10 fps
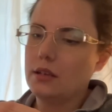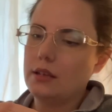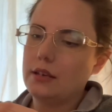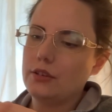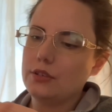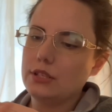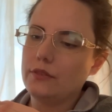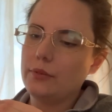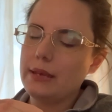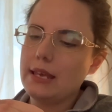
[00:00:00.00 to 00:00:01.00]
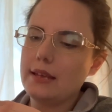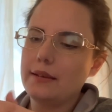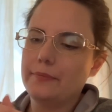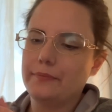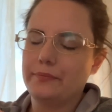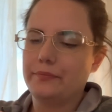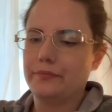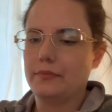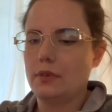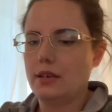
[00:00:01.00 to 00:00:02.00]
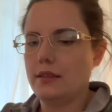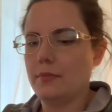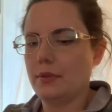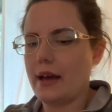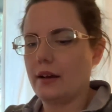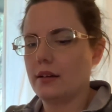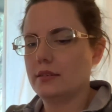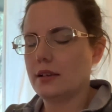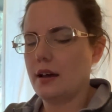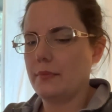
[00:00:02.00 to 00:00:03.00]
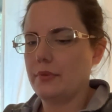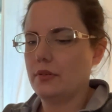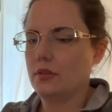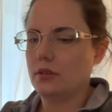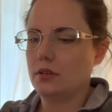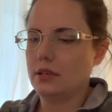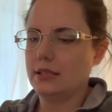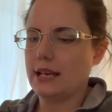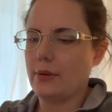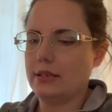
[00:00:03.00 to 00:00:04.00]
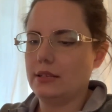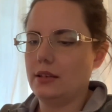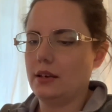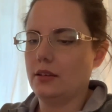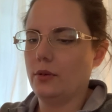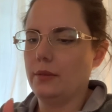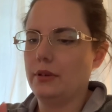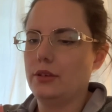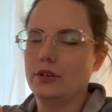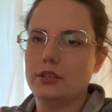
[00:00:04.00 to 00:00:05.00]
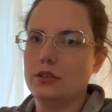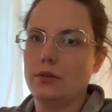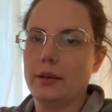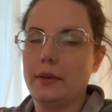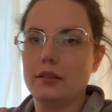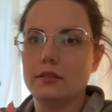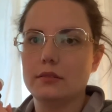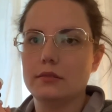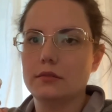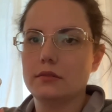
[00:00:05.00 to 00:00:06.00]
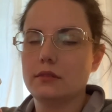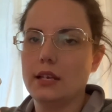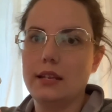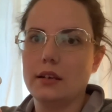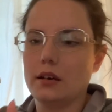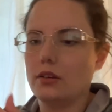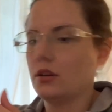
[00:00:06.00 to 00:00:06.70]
Another silver bead. And then black on top is how I did the other one. But you could do, I mean, any color